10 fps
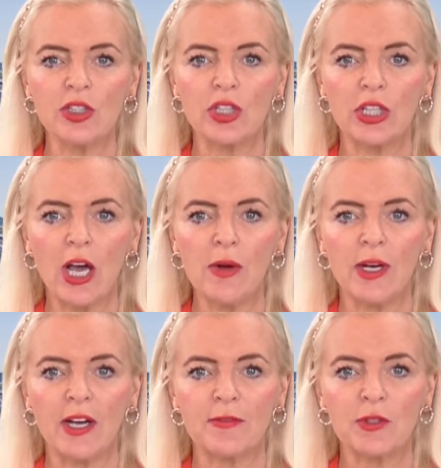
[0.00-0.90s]
lower
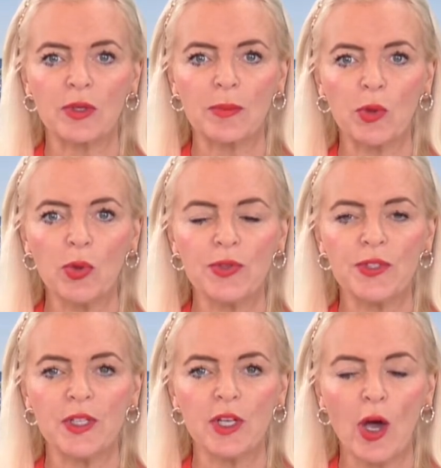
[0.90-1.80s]
after reports
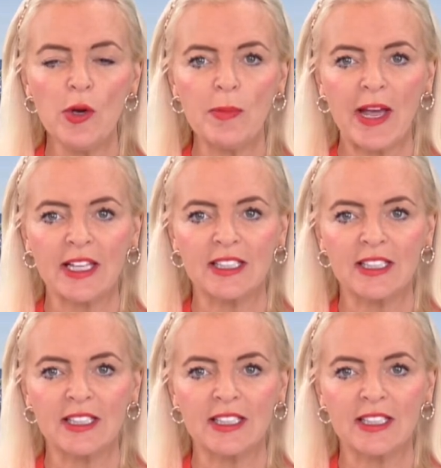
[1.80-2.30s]
that OPEC